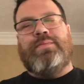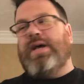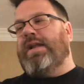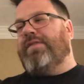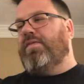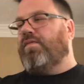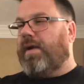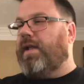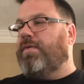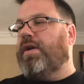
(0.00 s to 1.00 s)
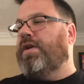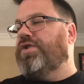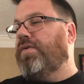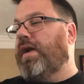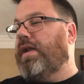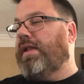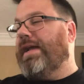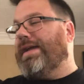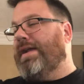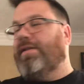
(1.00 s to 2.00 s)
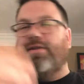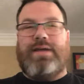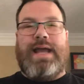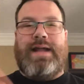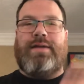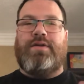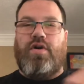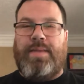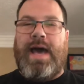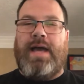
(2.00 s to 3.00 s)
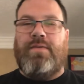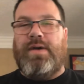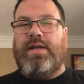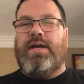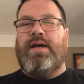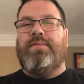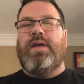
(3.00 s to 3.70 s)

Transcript: but if you really want to enjoy it, like kind of look at it and go back and whatnot,